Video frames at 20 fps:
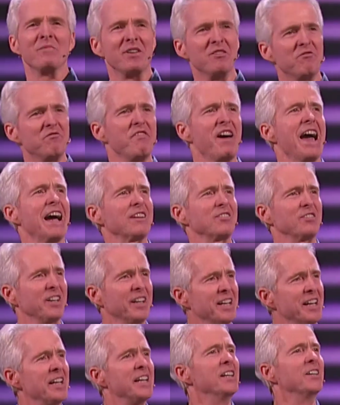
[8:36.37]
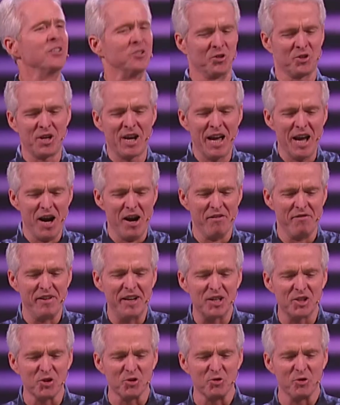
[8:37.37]
in fact, the hinge of
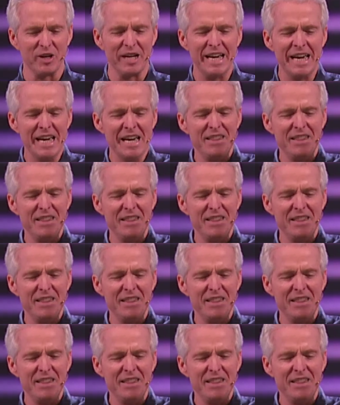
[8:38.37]
history,